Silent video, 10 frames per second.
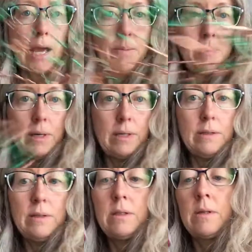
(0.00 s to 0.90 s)
head
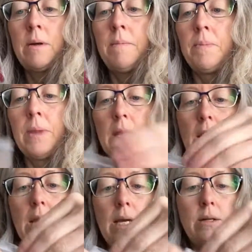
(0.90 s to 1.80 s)
pins,
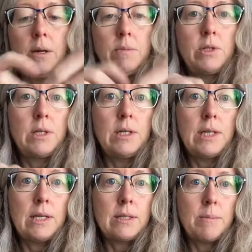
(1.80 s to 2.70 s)
and I'm just going to
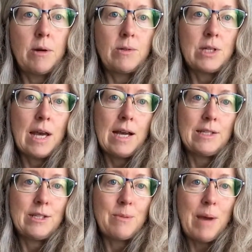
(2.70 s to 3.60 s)
take some out to
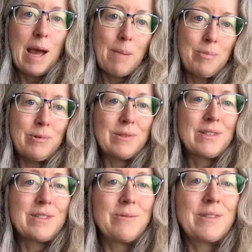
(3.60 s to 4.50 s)
add some apples.
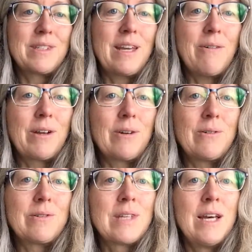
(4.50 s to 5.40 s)
So we'll see how it
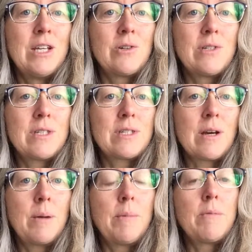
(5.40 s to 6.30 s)
goes. Georgie says,
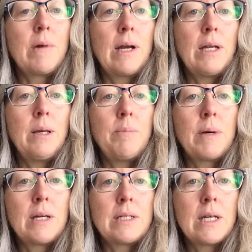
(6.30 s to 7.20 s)
I'm a righty,
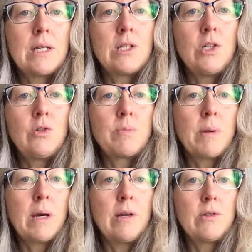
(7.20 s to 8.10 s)
but I tend to use
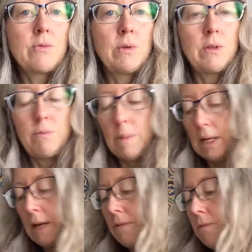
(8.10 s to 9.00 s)
pliers with my
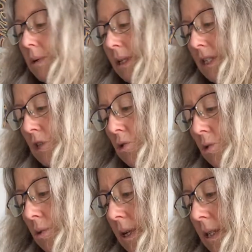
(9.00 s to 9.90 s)
left. Well, it's
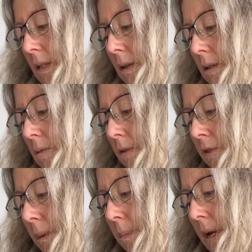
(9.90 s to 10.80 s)
true, eh? Sometimes we
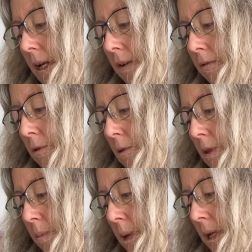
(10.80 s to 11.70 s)
flip back and forth
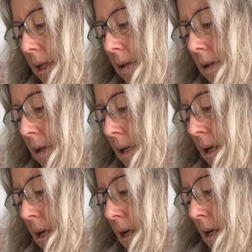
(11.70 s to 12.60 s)
depending on
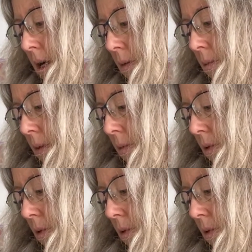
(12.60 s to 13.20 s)
what